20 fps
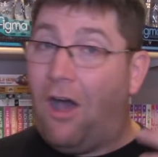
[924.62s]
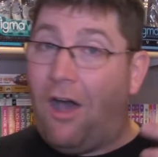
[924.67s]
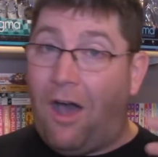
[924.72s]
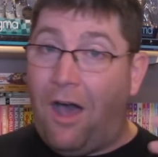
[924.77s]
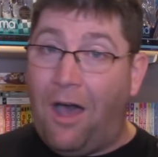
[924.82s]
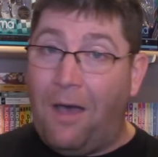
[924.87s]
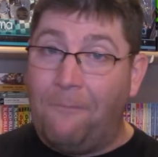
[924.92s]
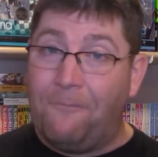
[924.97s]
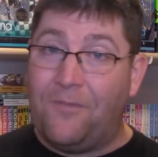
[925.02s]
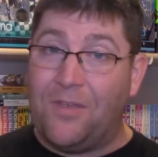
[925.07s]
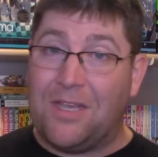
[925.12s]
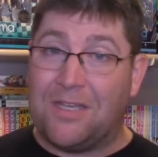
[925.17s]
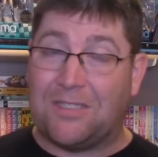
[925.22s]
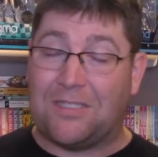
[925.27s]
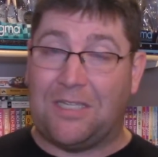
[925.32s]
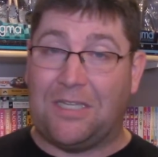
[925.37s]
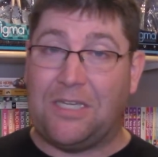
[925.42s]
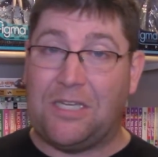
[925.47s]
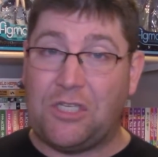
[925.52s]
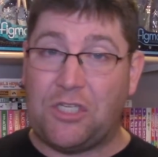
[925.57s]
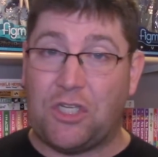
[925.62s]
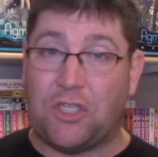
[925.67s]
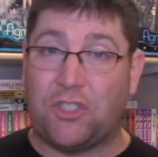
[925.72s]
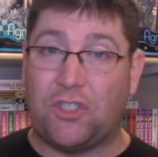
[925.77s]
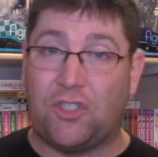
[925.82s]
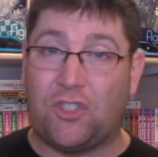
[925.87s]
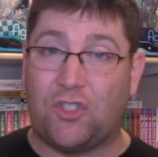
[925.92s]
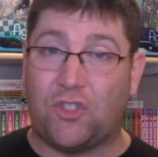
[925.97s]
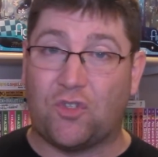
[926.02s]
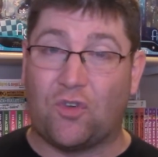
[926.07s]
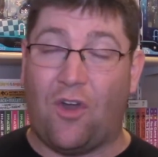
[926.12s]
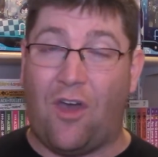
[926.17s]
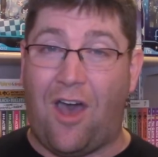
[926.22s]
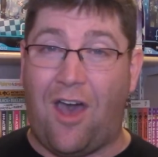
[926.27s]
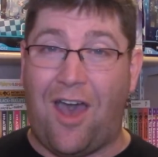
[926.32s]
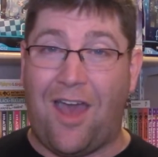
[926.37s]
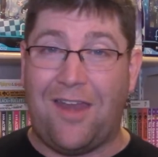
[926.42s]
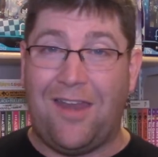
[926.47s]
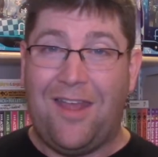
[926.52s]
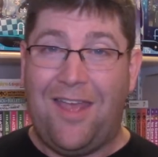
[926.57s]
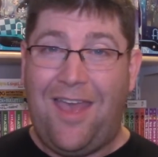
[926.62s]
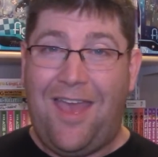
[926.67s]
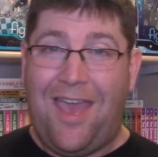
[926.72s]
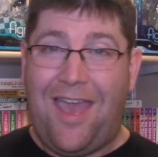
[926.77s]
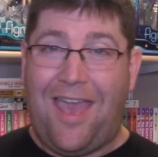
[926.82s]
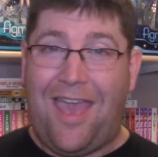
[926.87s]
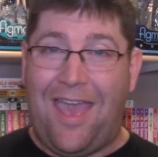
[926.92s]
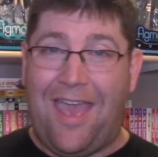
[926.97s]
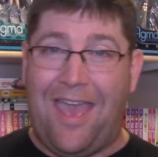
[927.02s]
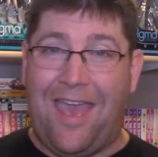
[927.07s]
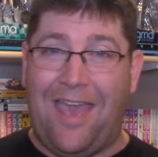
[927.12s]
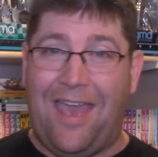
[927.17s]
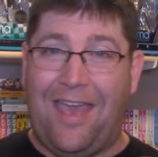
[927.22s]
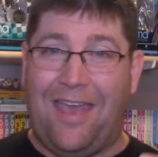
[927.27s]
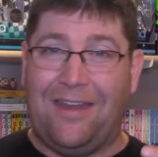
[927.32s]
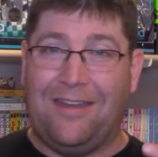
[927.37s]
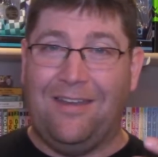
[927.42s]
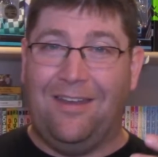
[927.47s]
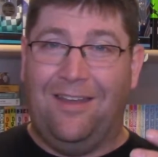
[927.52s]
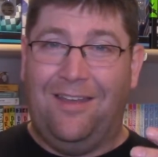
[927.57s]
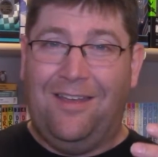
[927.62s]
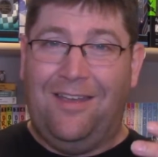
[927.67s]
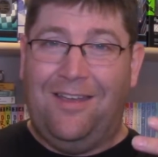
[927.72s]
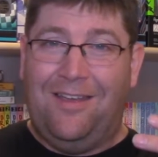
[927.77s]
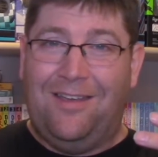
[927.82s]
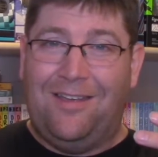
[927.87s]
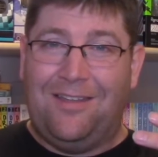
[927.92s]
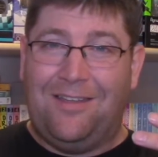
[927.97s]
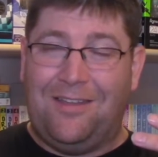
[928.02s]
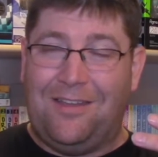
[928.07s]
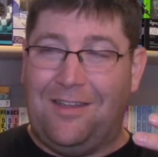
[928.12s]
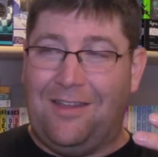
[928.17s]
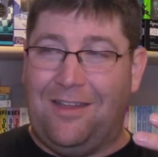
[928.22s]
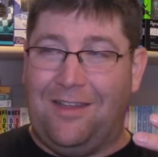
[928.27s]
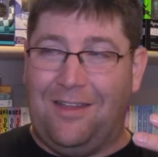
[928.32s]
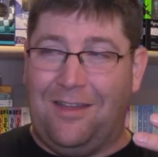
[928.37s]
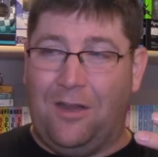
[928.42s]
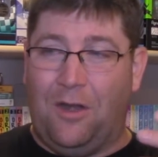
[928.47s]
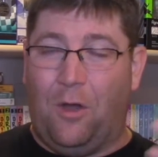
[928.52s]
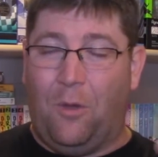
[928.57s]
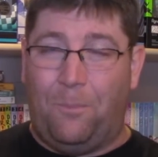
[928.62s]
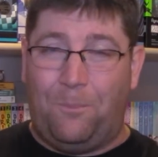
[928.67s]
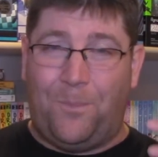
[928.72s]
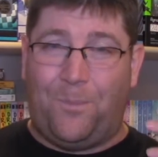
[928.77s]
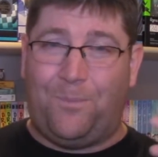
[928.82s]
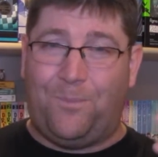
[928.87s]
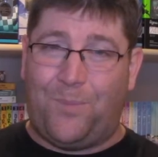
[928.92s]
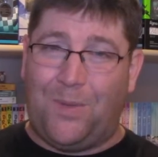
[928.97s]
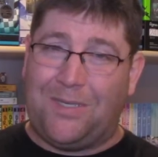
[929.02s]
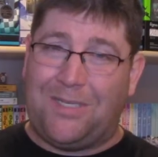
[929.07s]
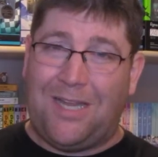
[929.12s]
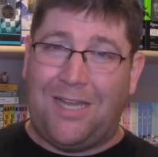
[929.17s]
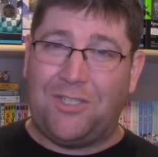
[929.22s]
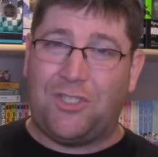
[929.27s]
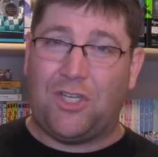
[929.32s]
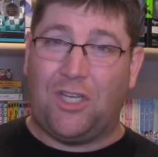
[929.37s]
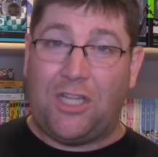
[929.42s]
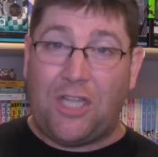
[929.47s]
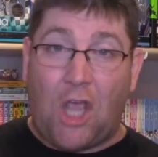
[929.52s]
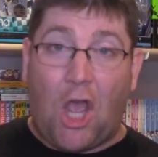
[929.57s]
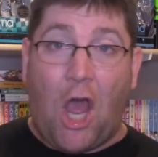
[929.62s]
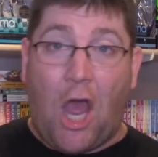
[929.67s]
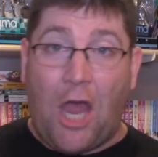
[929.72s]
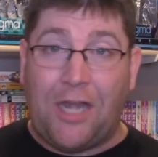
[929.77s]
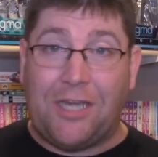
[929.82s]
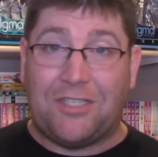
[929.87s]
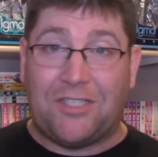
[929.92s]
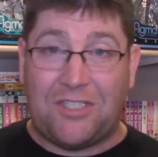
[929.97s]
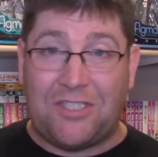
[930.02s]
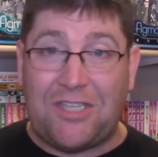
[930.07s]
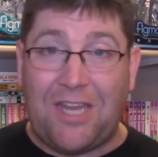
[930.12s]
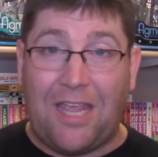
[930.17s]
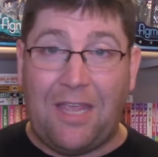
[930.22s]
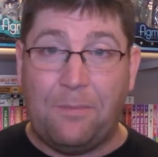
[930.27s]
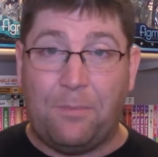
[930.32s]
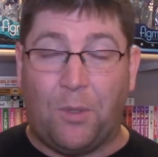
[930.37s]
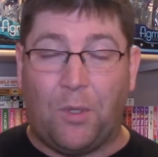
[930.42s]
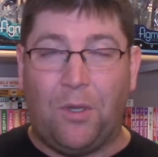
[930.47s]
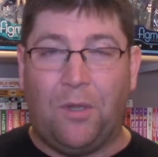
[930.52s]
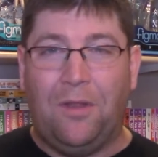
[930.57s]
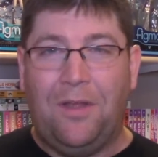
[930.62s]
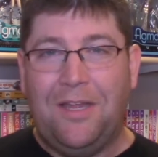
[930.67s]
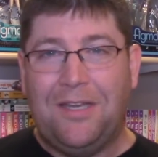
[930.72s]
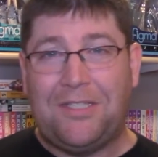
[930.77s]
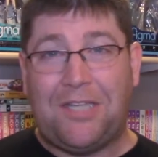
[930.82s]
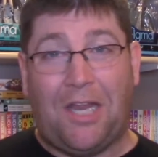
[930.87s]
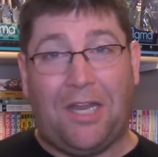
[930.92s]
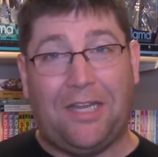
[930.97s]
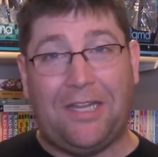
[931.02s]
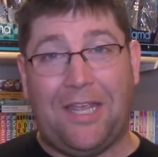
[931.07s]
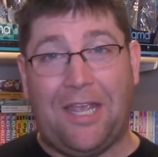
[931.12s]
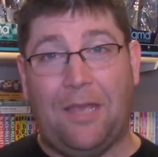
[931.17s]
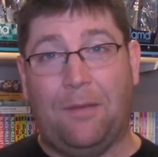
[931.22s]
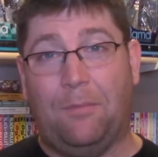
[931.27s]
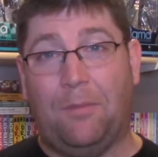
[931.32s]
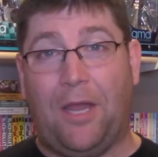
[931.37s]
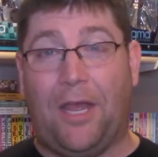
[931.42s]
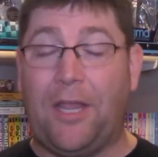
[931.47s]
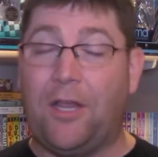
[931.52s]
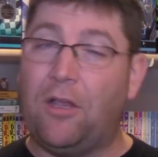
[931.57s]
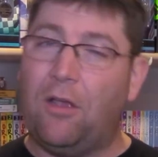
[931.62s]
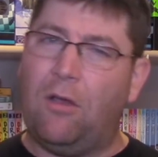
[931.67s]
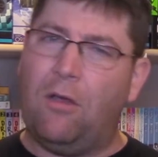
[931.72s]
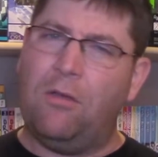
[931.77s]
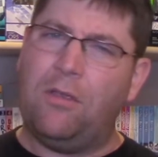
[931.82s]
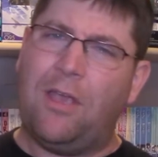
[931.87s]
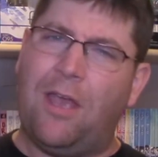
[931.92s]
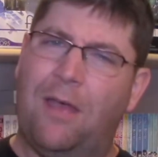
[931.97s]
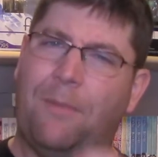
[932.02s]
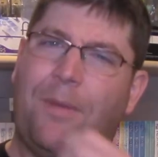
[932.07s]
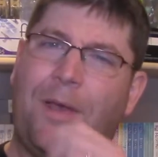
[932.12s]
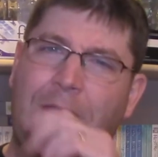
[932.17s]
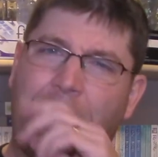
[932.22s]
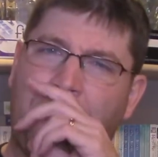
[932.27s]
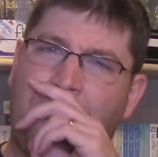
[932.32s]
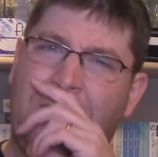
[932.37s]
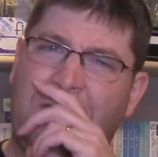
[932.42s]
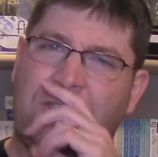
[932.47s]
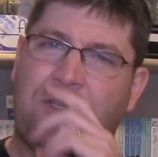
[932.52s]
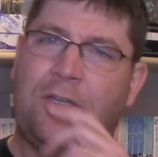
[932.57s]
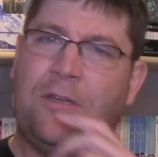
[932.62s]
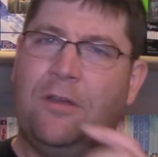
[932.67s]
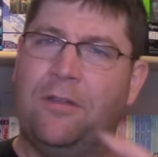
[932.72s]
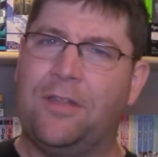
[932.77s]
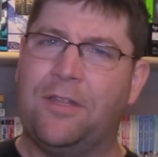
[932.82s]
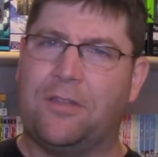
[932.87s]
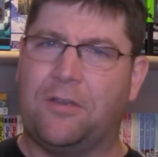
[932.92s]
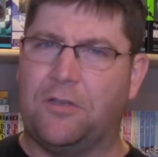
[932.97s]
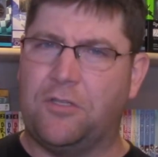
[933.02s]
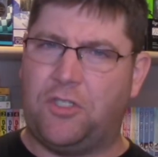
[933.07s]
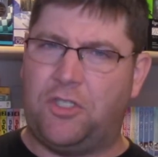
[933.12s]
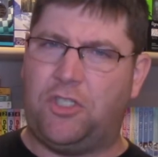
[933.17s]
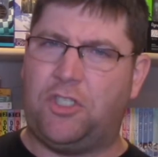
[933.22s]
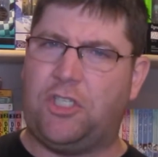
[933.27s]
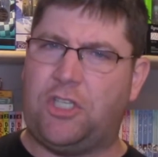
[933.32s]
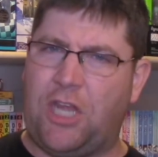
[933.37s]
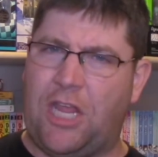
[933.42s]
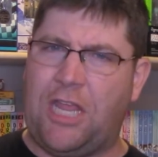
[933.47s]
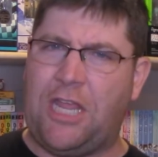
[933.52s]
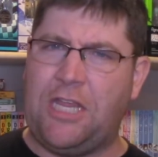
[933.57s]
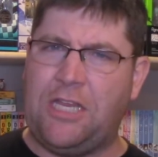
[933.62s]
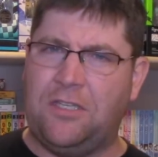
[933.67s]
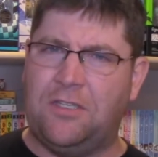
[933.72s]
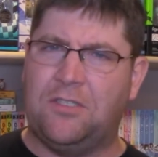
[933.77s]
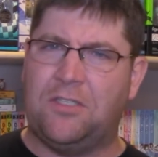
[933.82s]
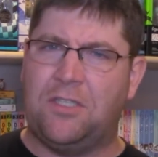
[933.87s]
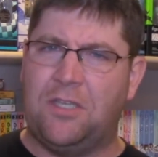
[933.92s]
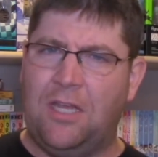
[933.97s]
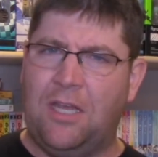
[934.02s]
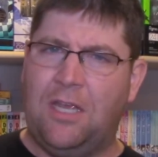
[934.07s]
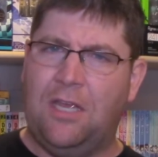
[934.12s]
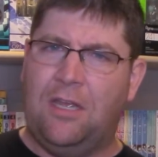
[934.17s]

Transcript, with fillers: obviously distraught and, you know, potentially unstable, telling him, like, oh, yeah, by the way, do you know that there's chains?